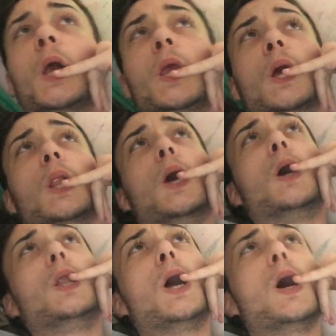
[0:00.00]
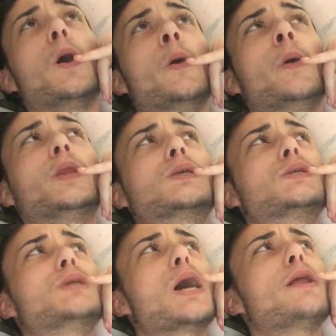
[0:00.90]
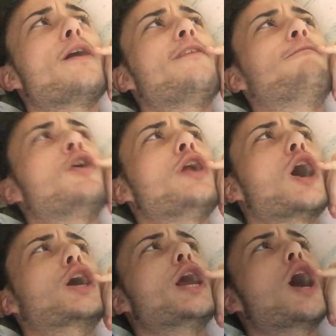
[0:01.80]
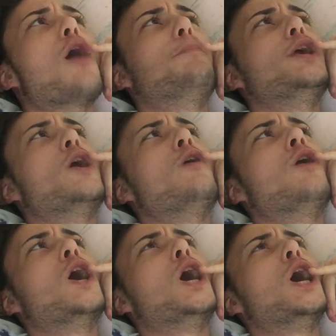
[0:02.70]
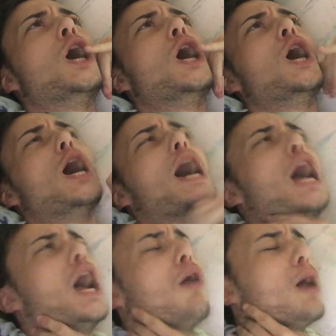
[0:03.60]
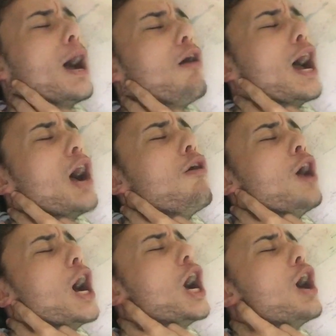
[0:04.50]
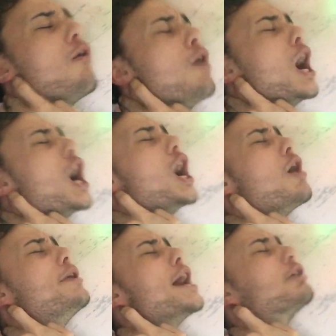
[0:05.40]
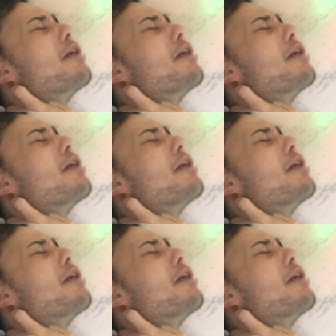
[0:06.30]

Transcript: Yellow, hello, this is Todd on the phone, how can I help you? Ow, neck